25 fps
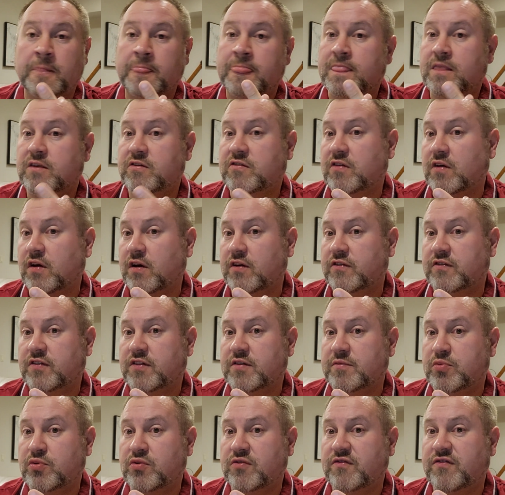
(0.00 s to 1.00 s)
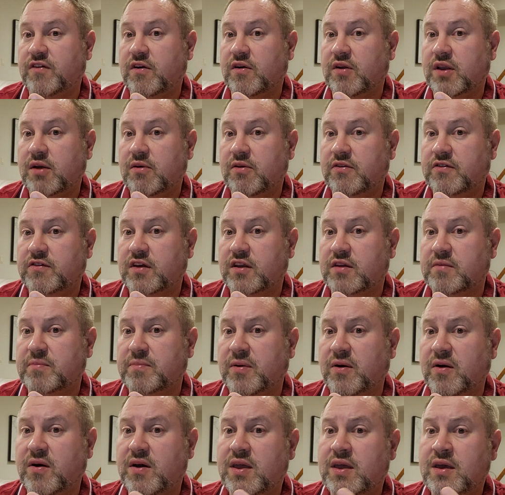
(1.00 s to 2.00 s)
the size of the portfolio it's going to
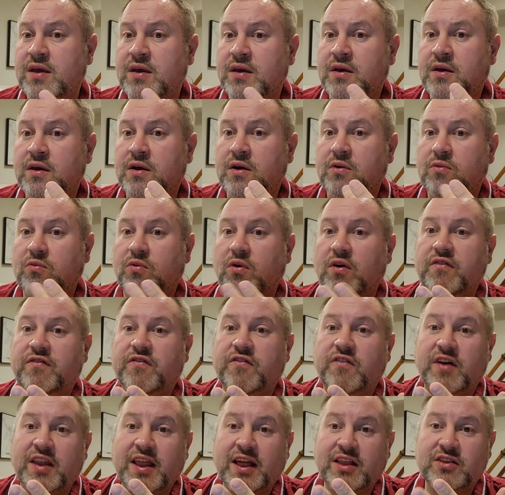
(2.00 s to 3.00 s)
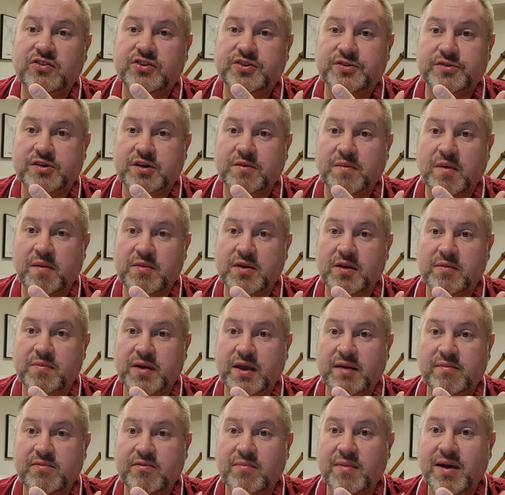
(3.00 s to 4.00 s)
buy? What financial commitment are
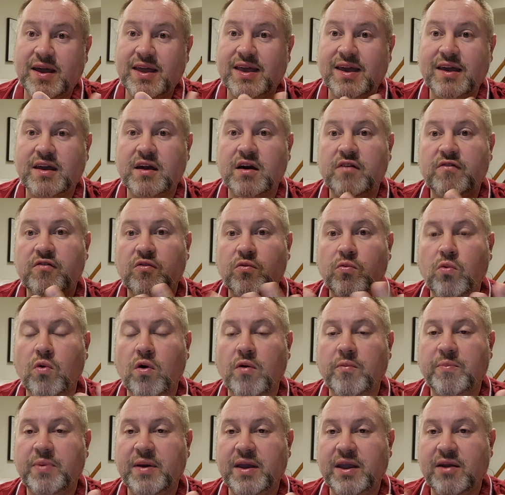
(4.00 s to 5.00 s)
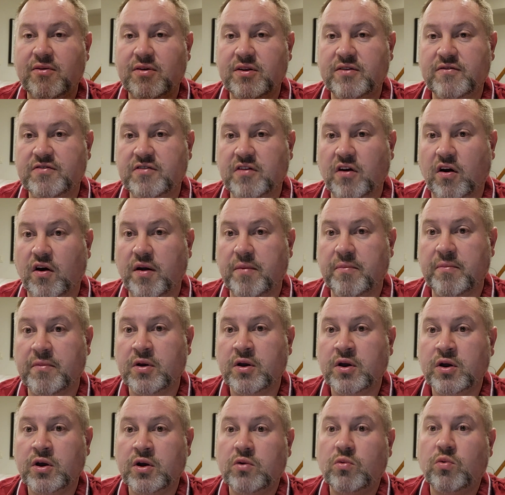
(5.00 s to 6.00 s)
people making over what period of time?
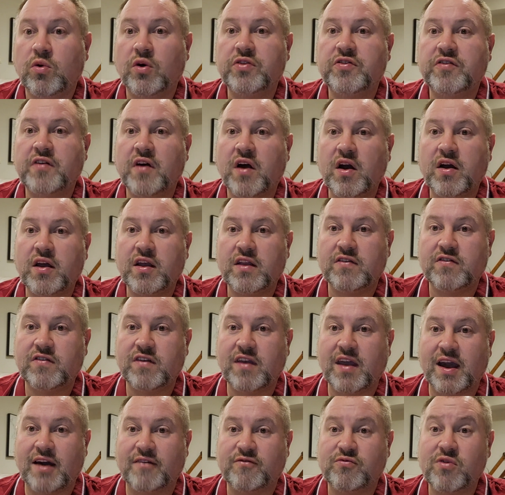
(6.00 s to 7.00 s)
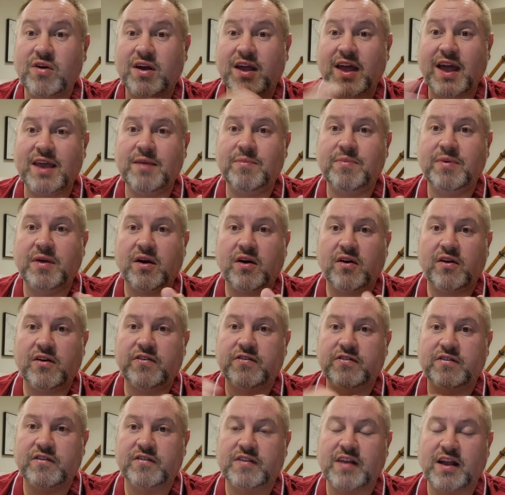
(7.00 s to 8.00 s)
What targets do you have? What
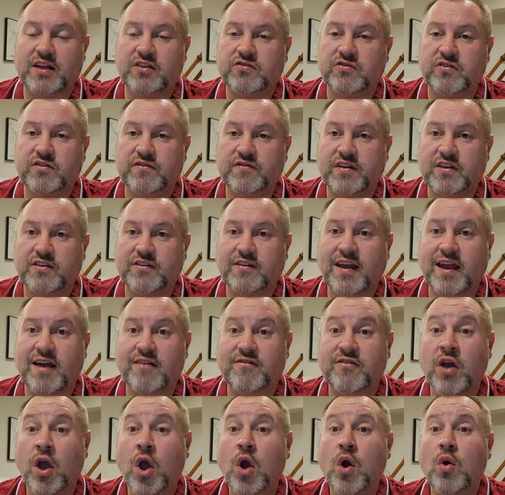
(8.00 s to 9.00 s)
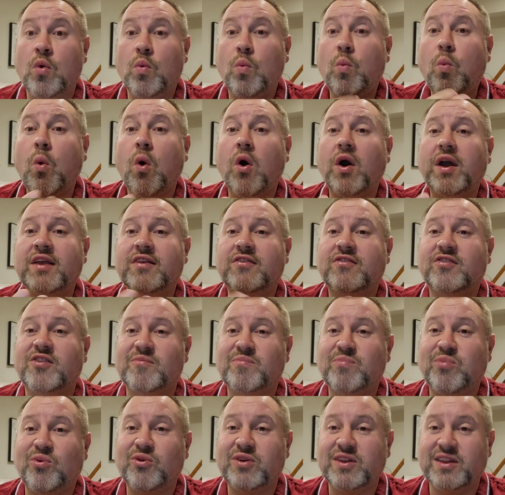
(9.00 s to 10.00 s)
KPIs does that joint venture have? What is the
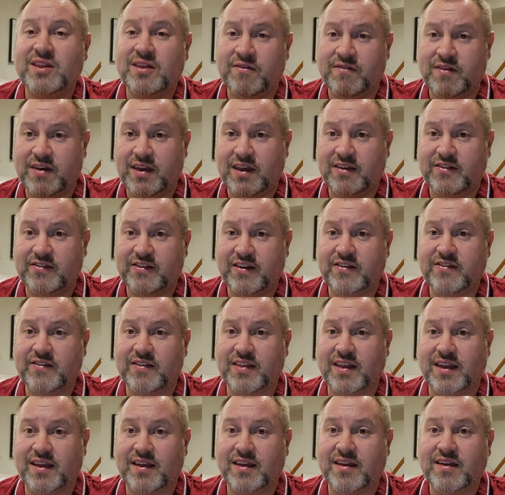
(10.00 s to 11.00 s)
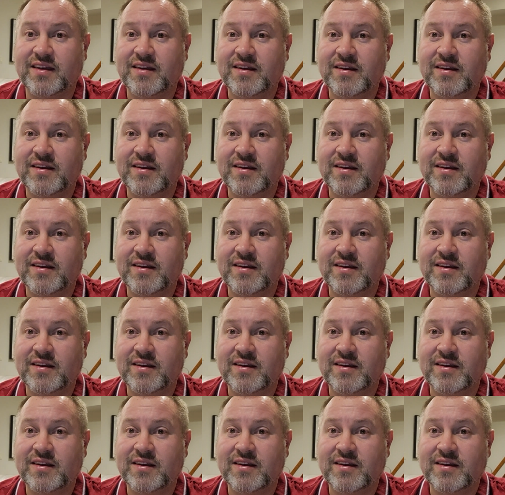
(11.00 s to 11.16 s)
point of it existing?